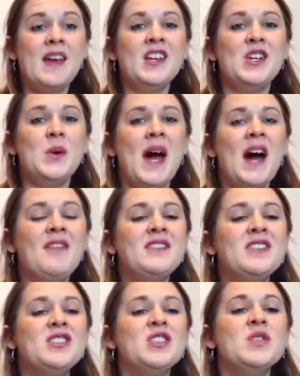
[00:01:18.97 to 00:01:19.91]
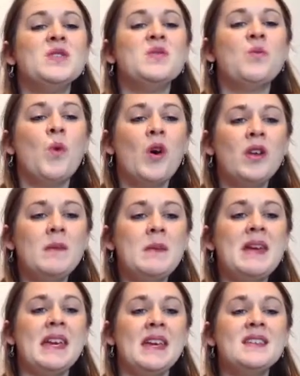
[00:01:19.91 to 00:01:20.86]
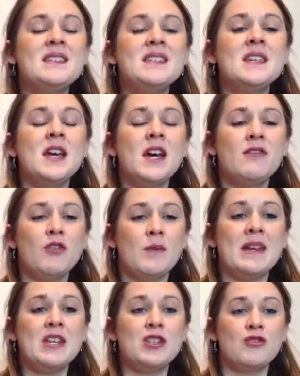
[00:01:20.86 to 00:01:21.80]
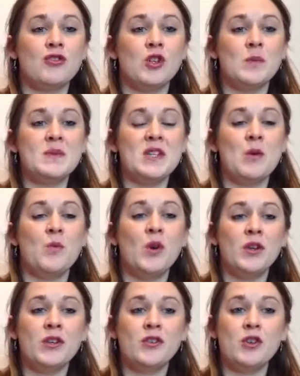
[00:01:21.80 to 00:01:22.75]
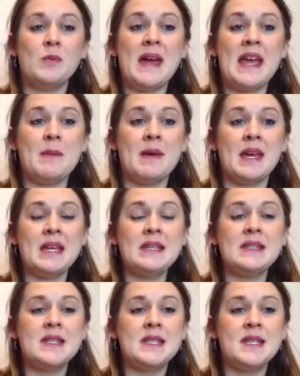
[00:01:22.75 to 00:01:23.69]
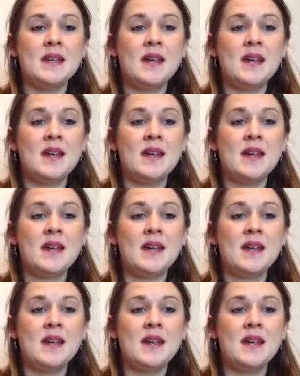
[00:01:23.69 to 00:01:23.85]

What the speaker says: You have to choose 1 piece from each group, so 1 Group A piece